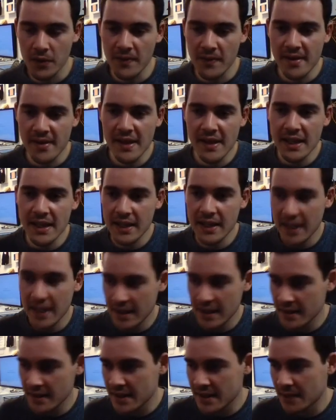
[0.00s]
the
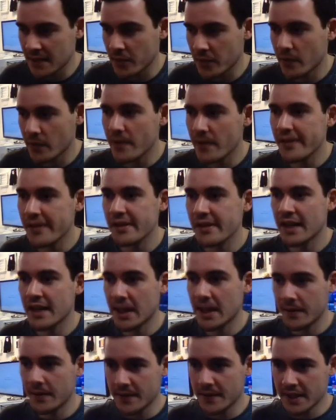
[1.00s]
real hardware drones.
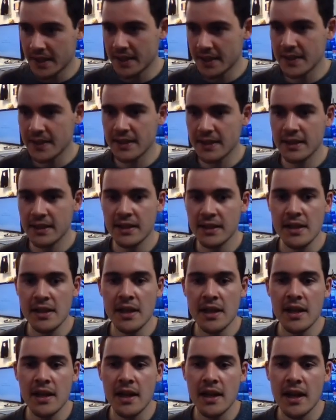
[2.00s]
You've seen in the
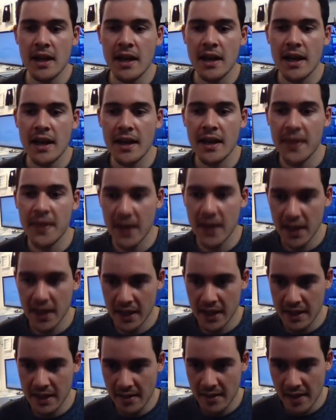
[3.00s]
demos how I've
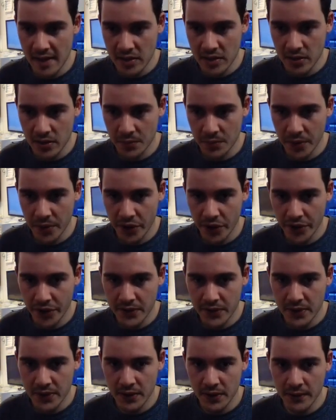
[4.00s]
done it.
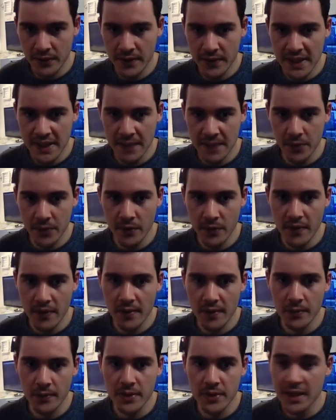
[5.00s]
I think an
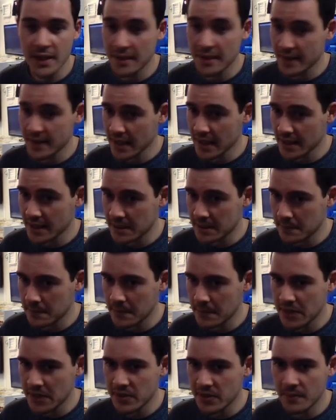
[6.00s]
essential part
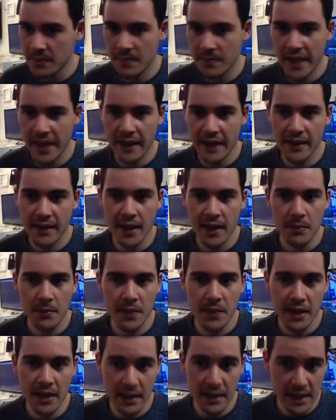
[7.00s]
of the demos,
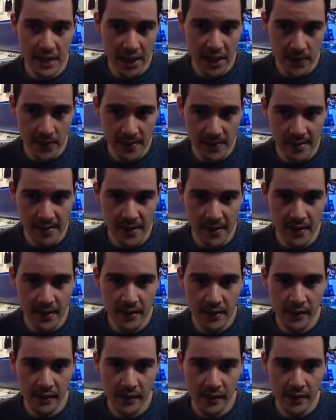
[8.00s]
which I think I didn't
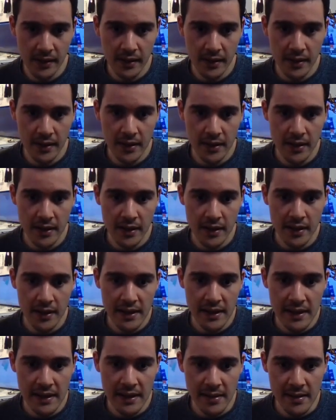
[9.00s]
mention back then, but I
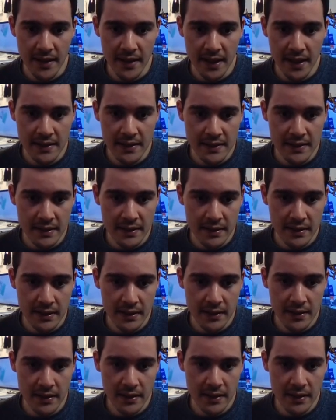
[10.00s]
need to say,
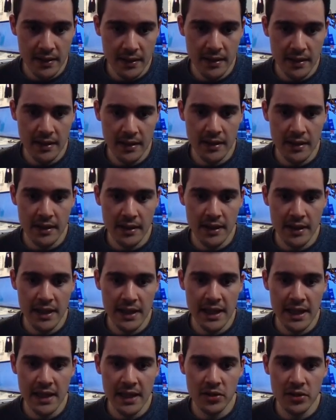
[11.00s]

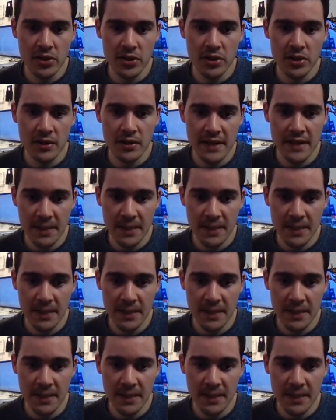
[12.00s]
is that